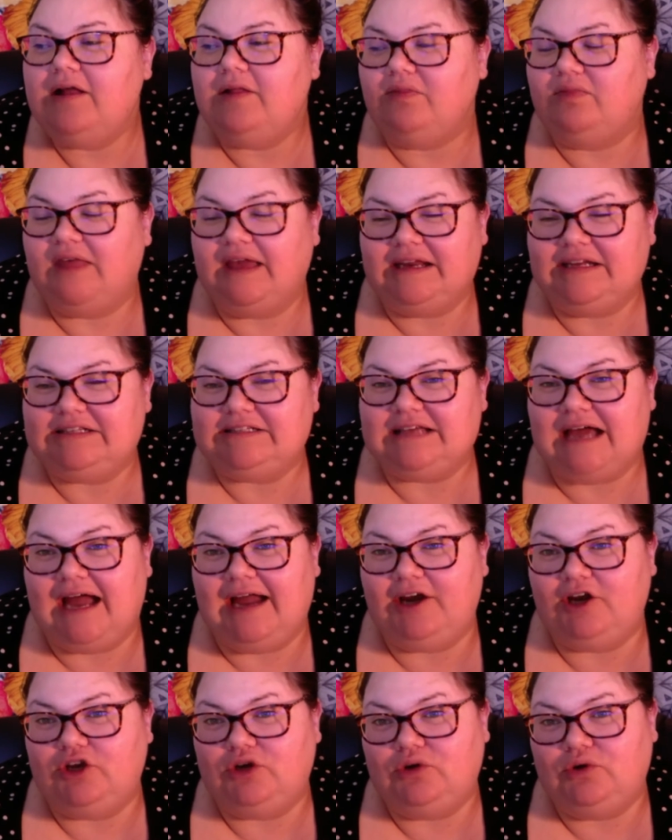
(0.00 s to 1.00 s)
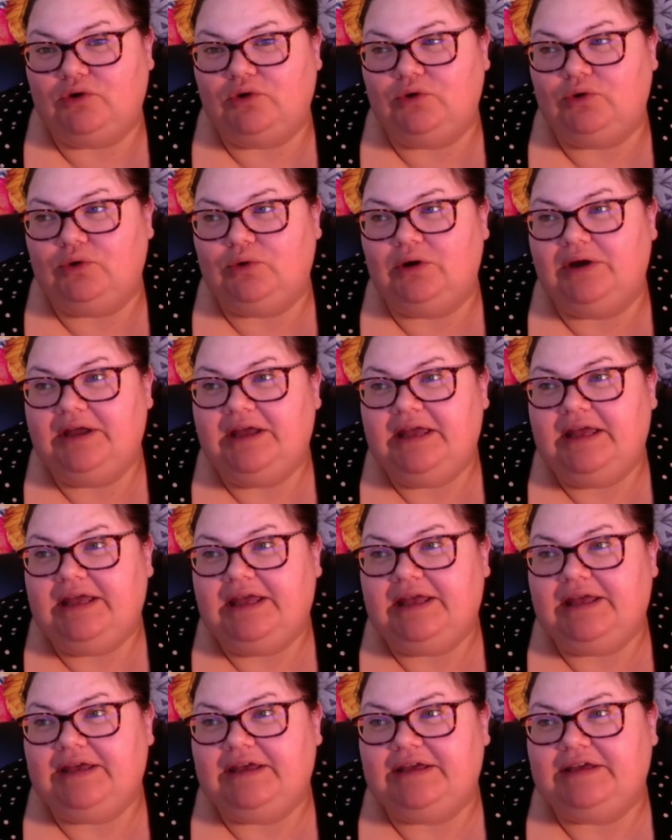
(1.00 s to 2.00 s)
They decide who
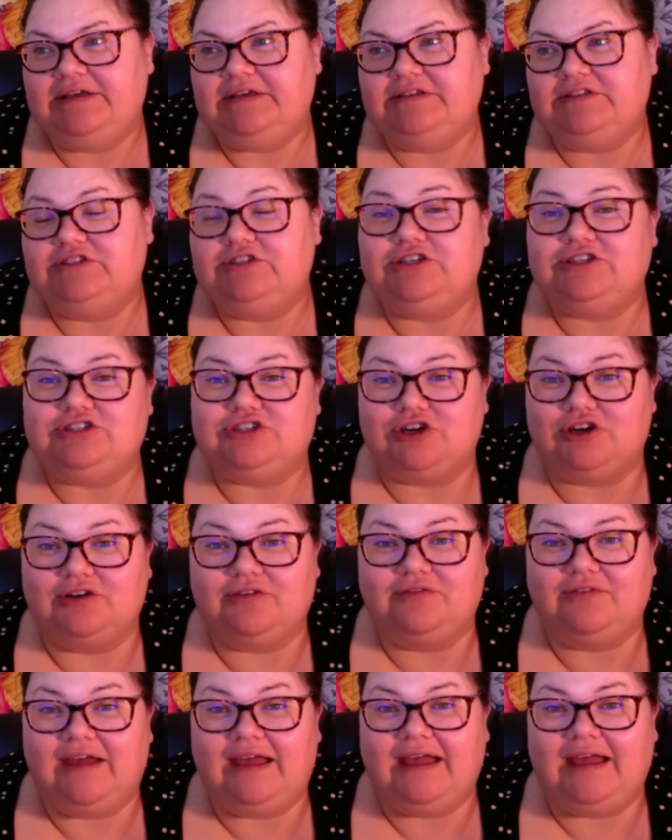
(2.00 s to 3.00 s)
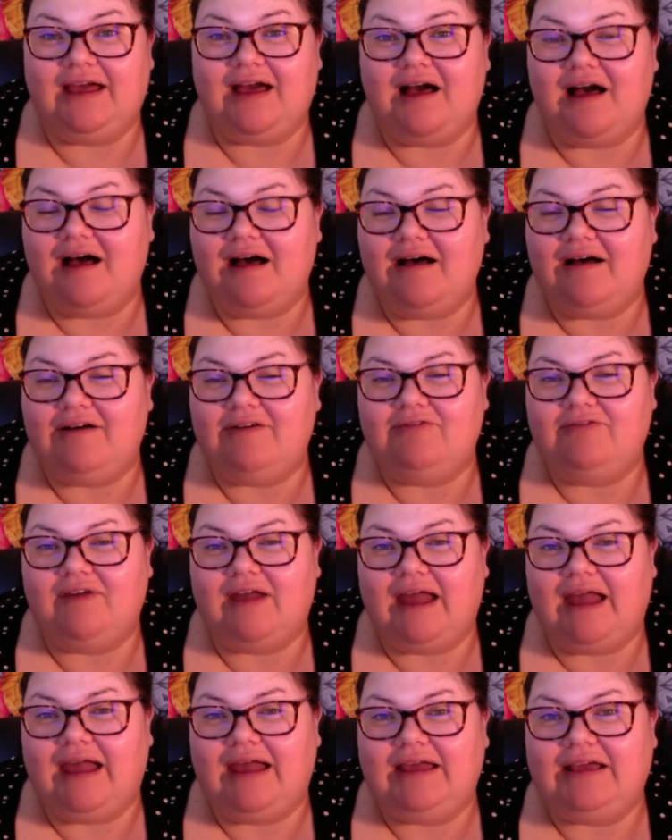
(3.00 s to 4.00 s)
is deserving of
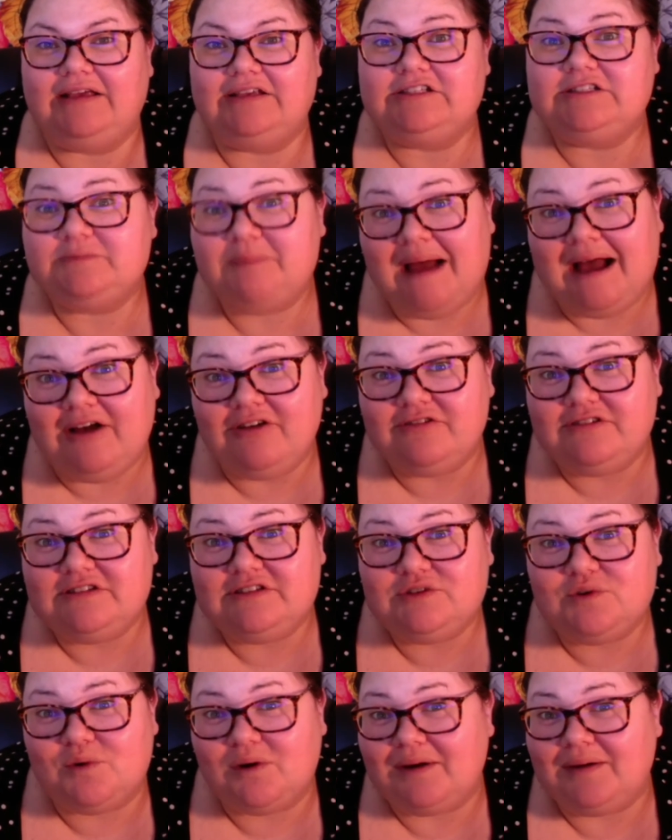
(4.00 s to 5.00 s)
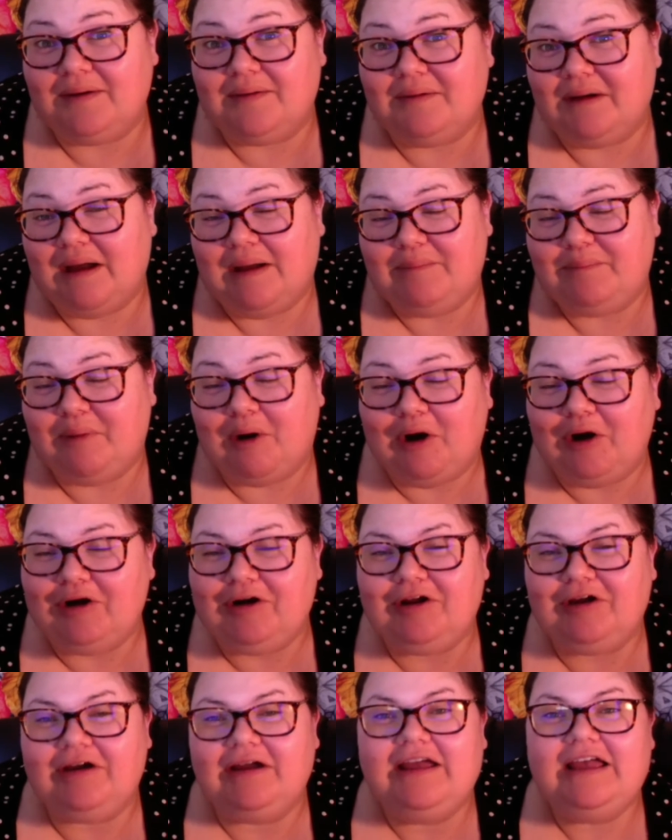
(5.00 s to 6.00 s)
a spouse or a
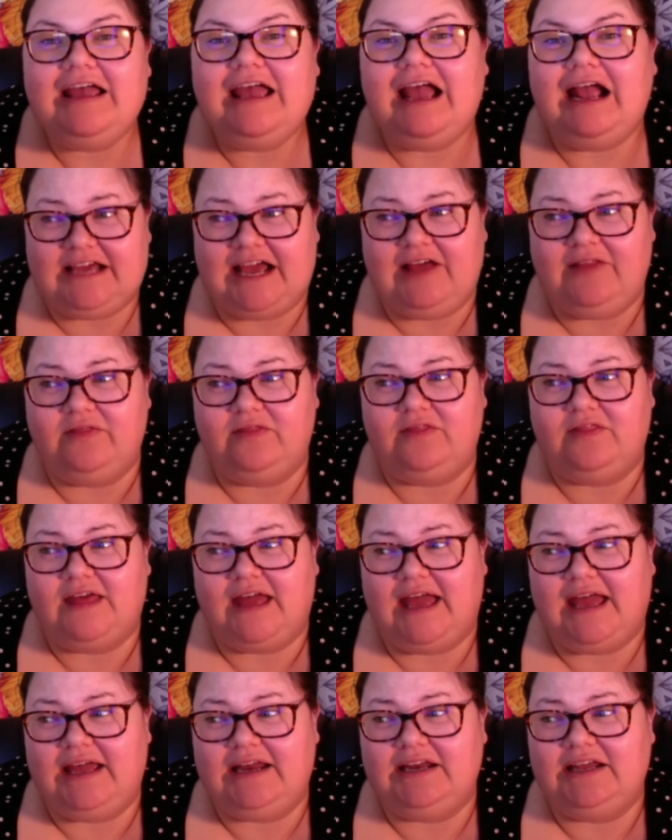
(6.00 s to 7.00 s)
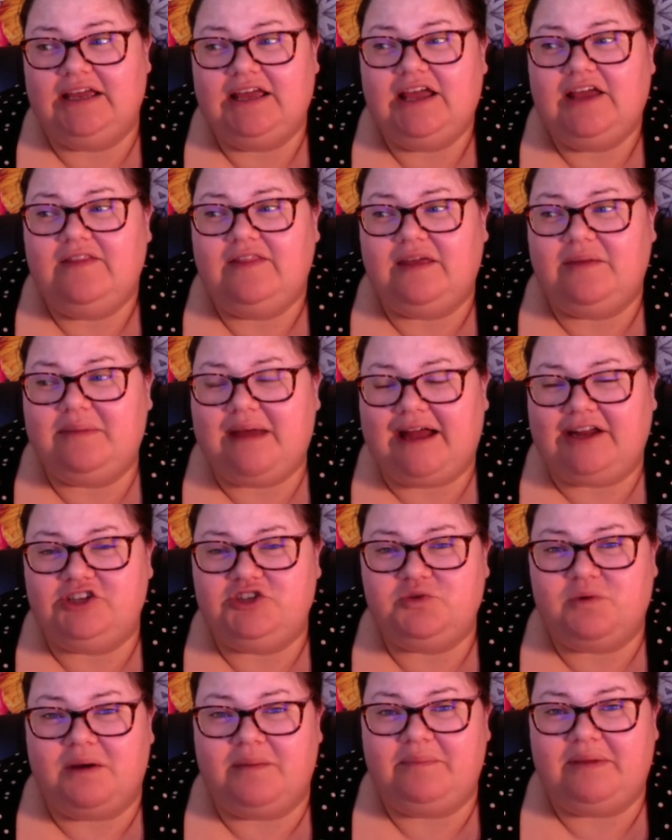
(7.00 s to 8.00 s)
partner, and then they match
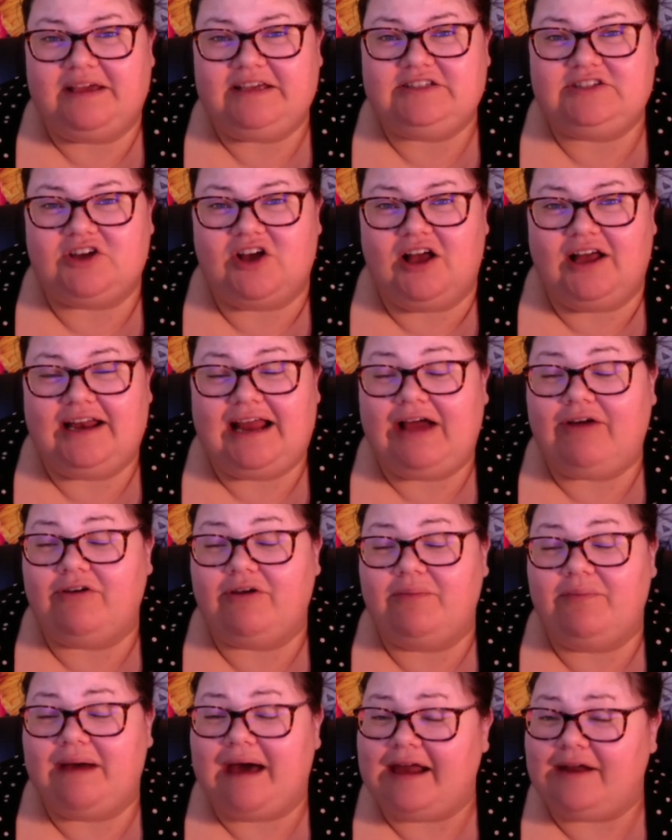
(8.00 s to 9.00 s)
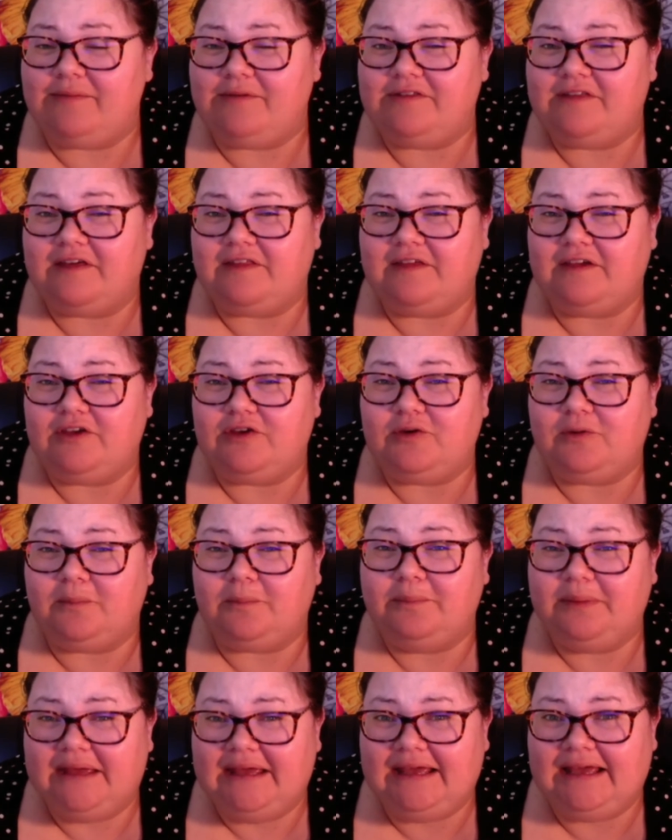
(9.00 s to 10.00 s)
you up based on how compatible they think you'll
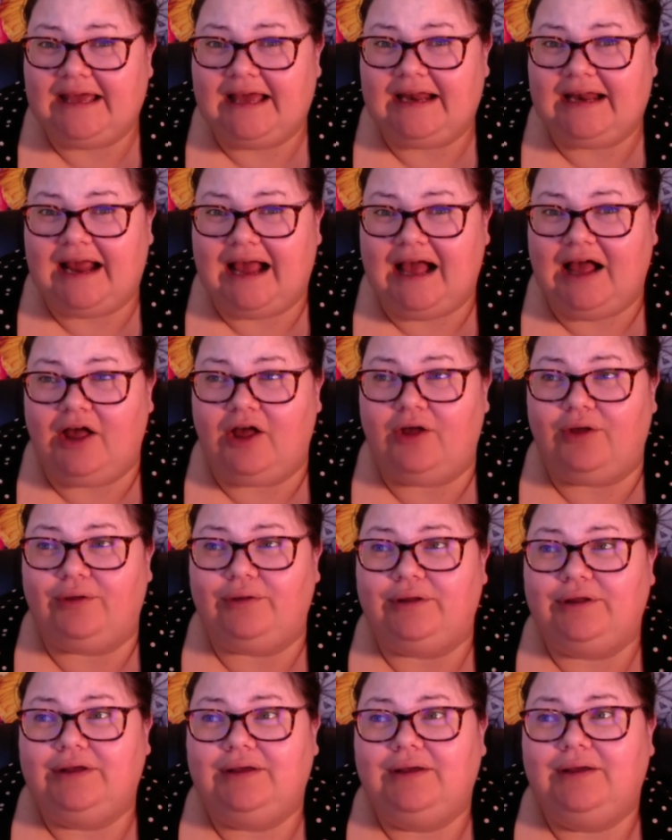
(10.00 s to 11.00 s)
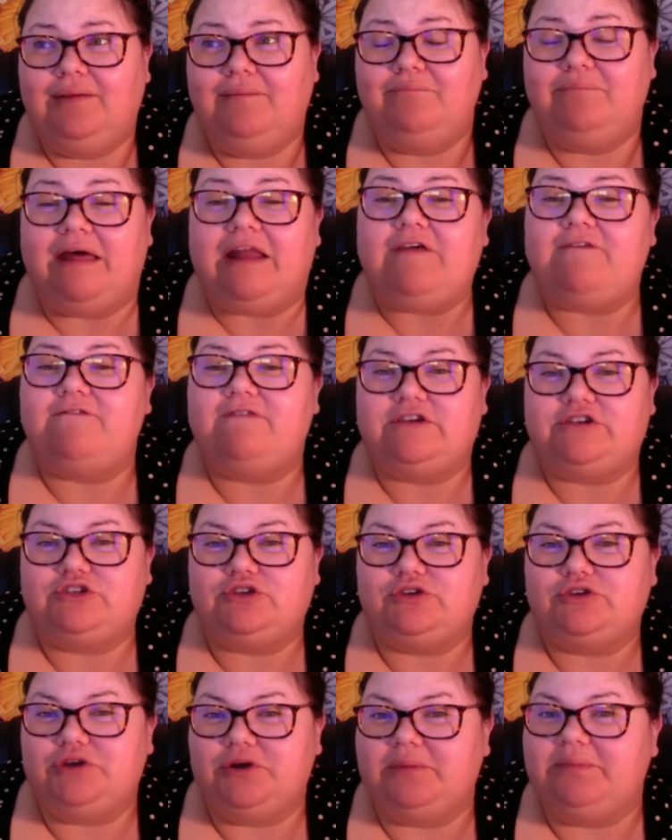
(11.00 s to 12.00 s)
be and how
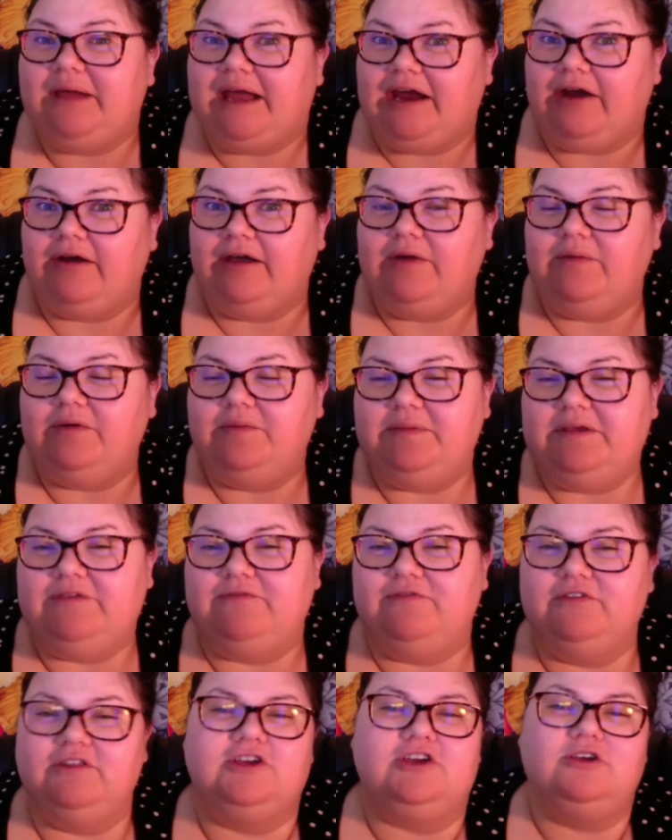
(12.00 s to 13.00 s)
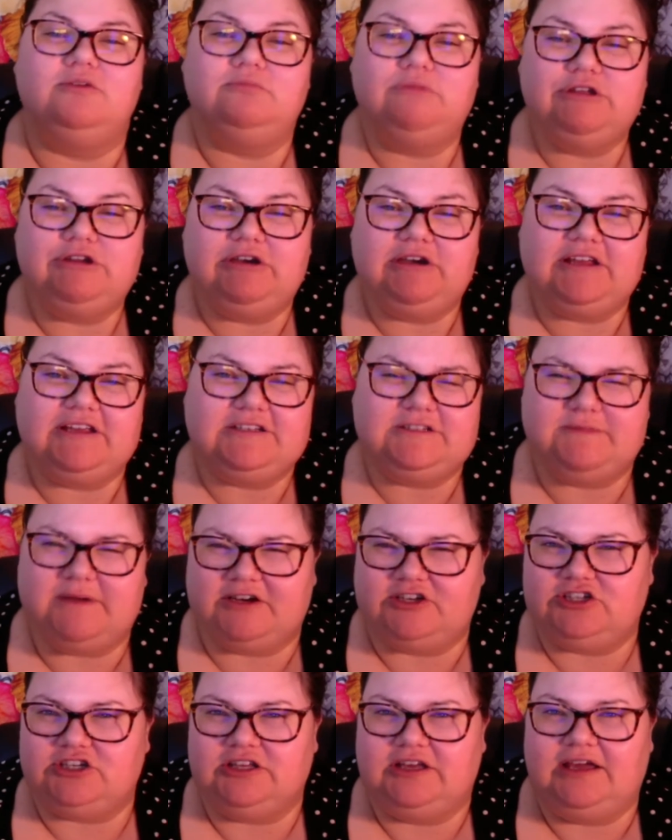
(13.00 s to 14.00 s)
beneficial your pairing would be for the community,
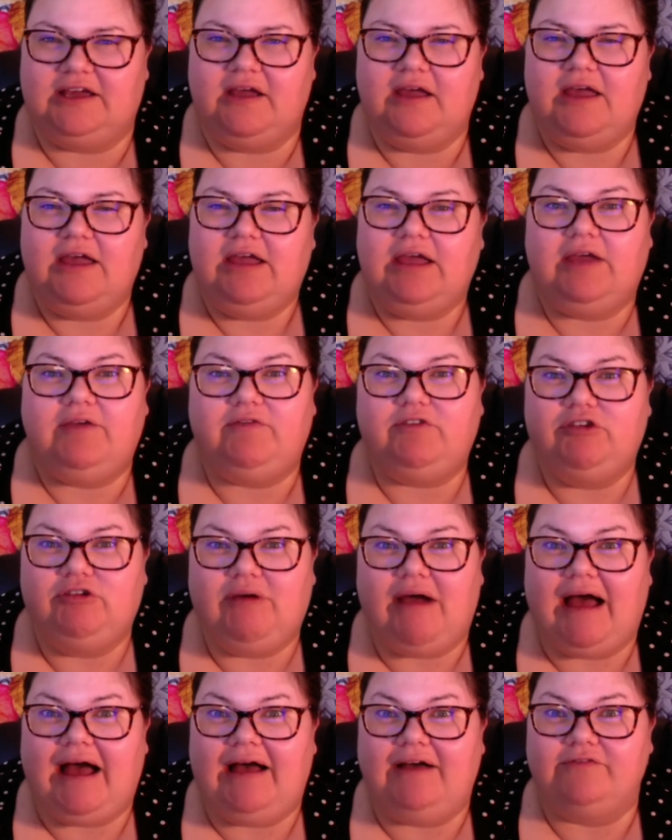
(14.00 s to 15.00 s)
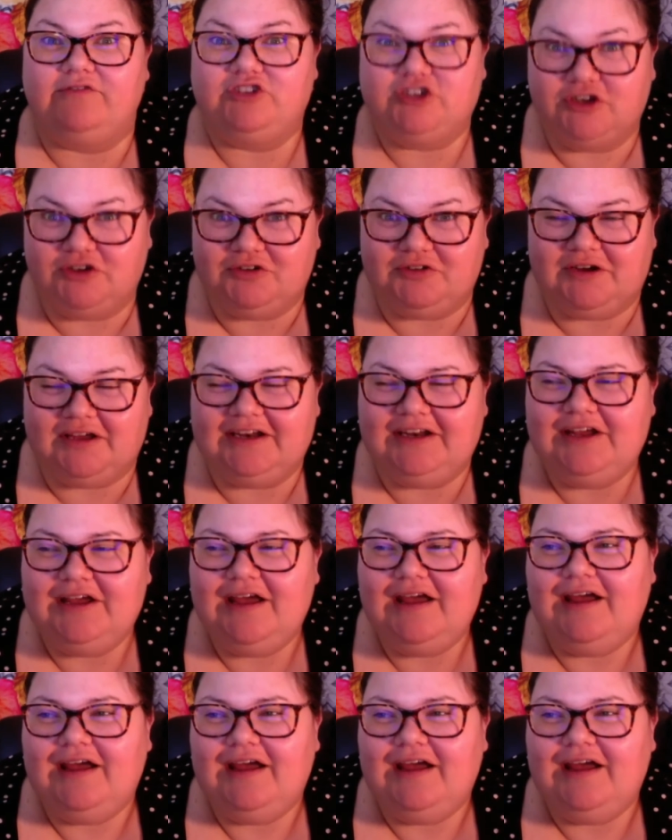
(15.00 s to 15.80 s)
especially if you have children.